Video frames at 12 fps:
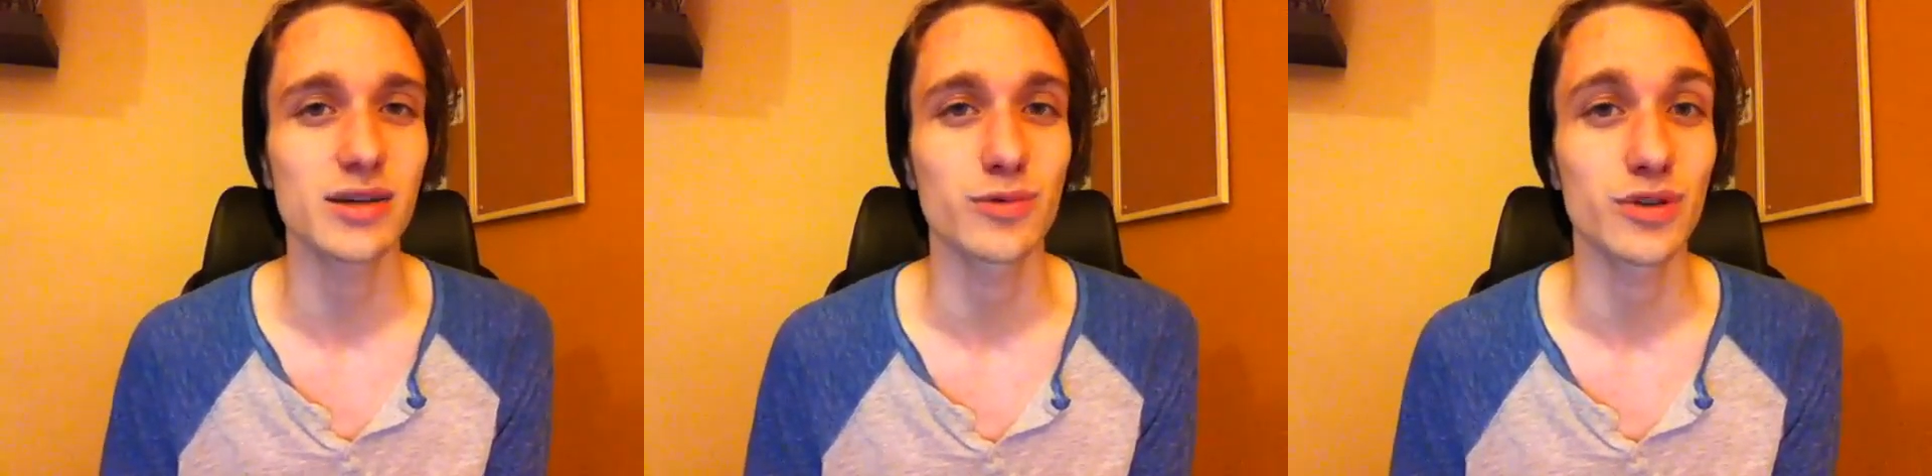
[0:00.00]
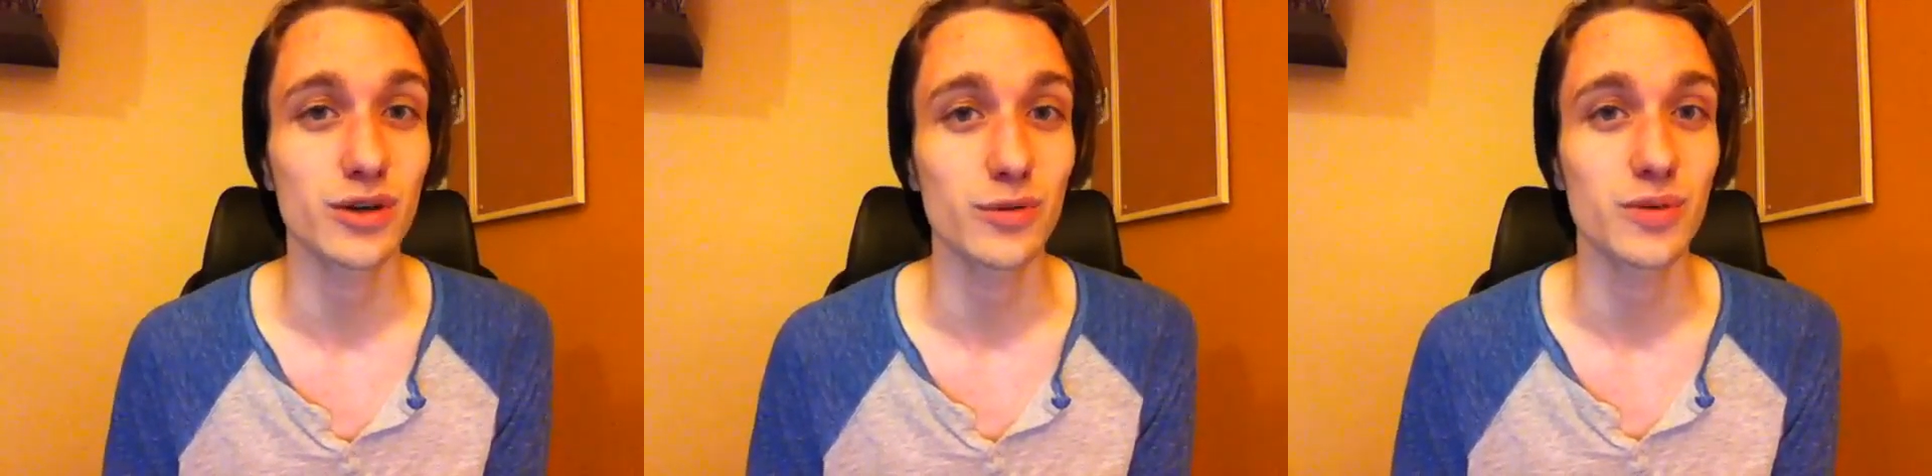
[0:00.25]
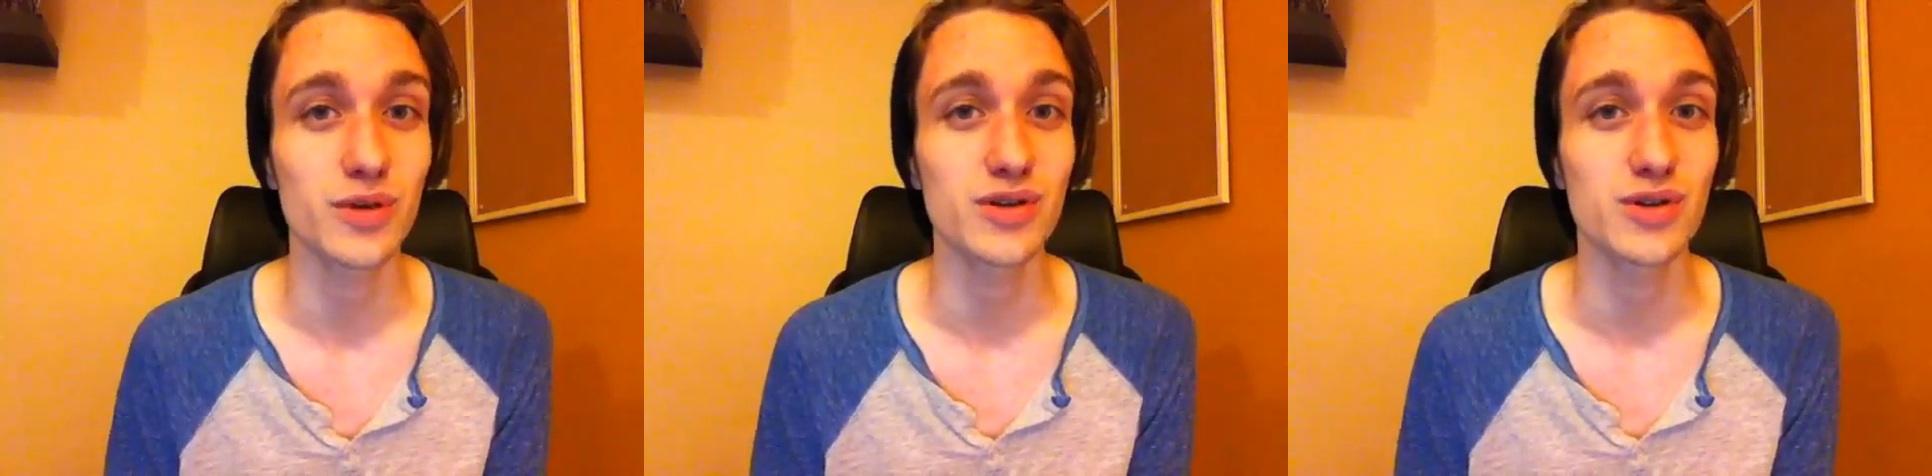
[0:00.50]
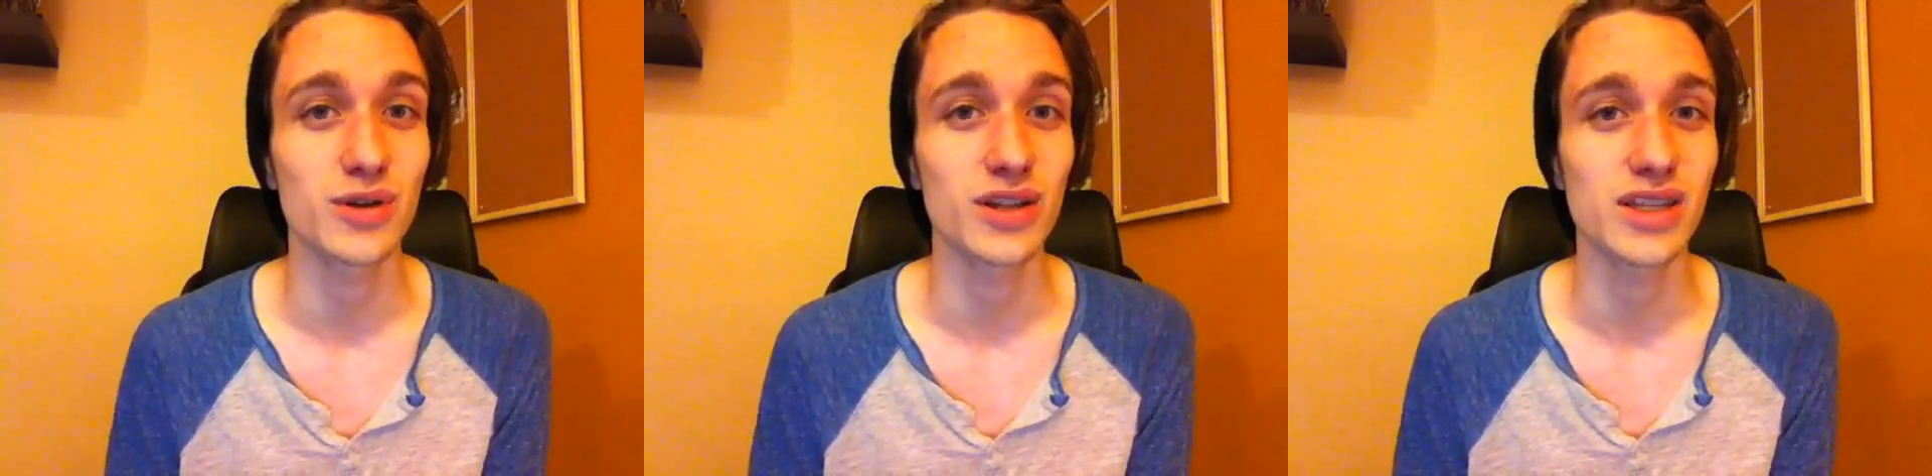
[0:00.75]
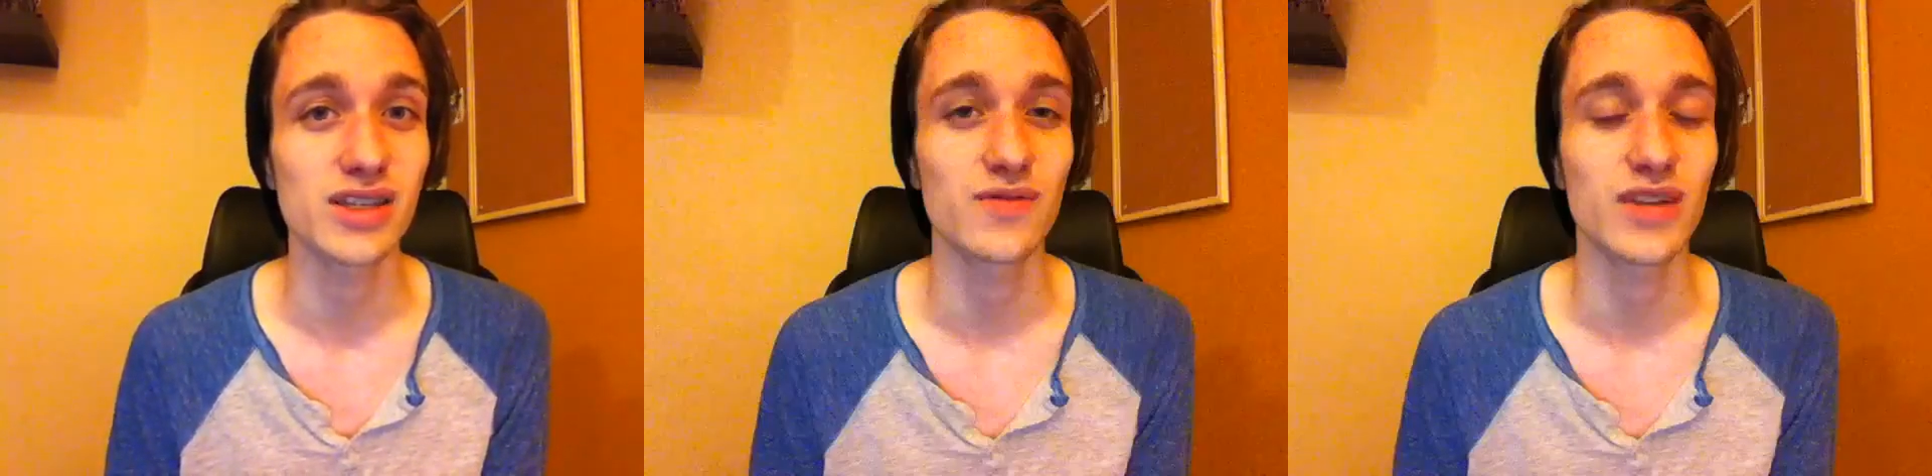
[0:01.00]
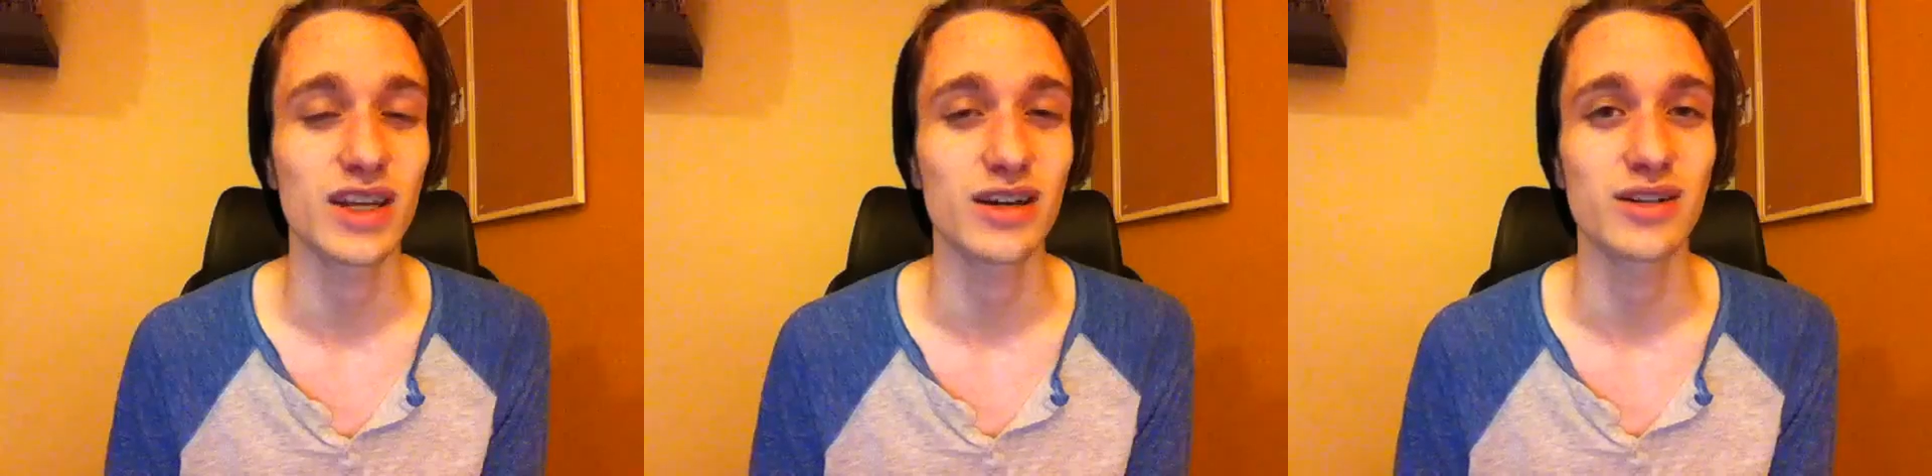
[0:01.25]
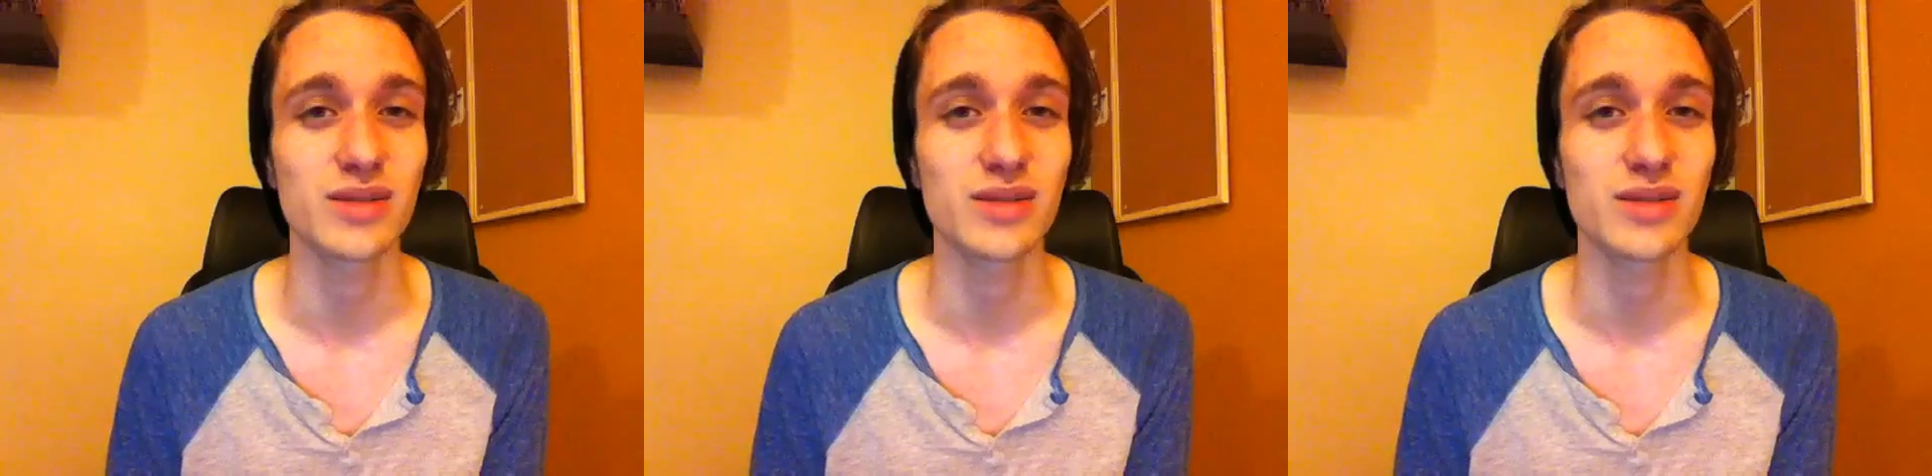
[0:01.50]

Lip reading: I really hope you enjoyed this video.